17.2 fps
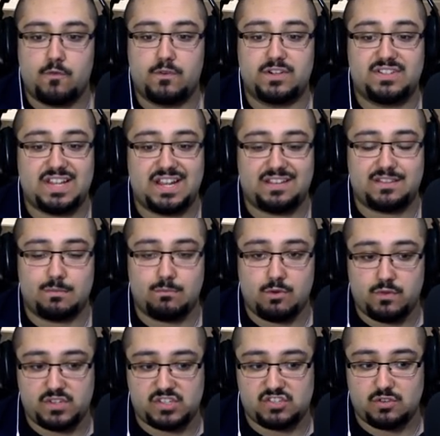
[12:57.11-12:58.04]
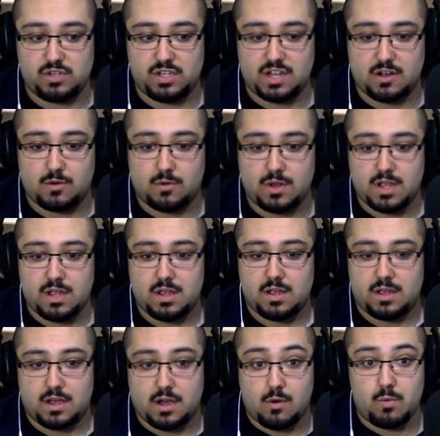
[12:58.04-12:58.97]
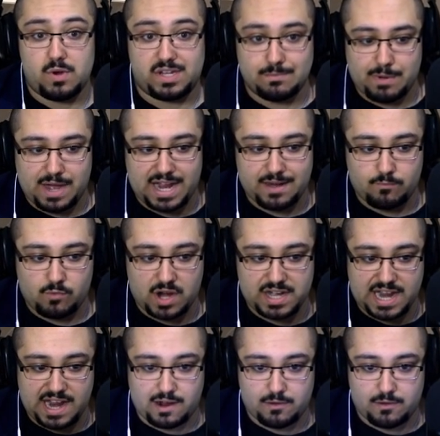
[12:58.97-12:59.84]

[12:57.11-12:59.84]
overtake the movie studio. Oh, we can buy him right